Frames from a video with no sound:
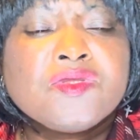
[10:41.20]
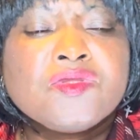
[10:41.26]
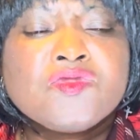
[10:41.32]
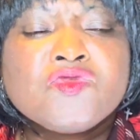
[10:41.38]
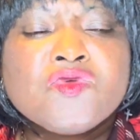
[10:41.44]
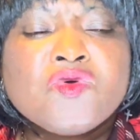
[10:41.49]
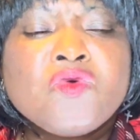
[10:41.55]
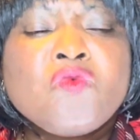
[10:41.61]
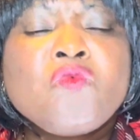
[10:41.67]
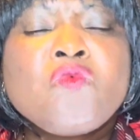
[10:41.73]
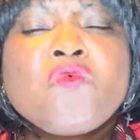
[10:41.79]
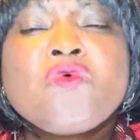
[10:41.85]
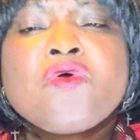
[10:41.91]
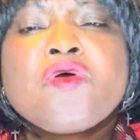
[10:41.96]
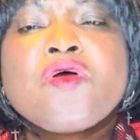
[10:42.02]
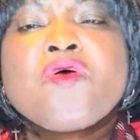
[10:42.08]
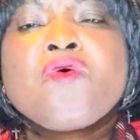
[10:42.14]
to
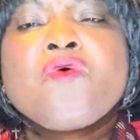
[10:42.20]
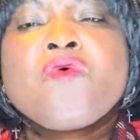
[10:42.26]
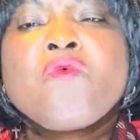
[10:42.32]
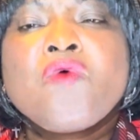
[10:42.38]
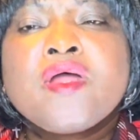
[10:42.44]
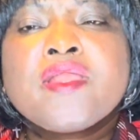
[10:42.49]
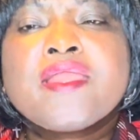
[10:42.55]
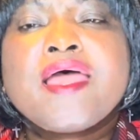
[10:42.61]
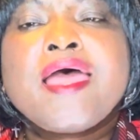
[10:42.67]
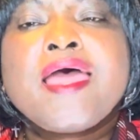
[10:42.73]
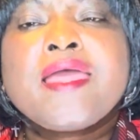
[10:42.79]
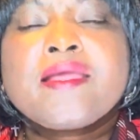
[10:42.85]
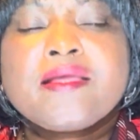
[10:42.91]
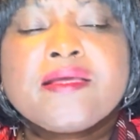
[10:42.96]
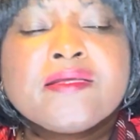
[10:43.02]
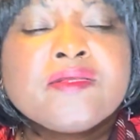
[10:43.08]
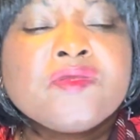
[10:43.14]
what I
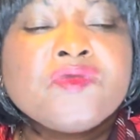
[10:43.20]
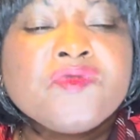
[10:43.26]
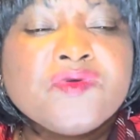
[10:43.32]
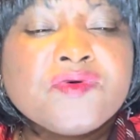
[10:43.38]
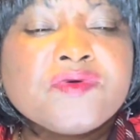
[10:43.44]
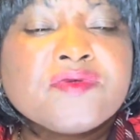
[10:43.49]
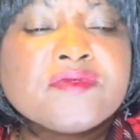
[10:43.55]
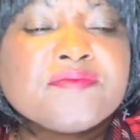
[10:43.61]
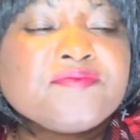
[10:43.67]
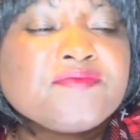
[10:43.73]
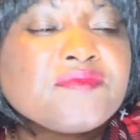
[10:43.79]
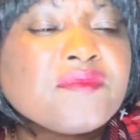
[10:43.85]
can do.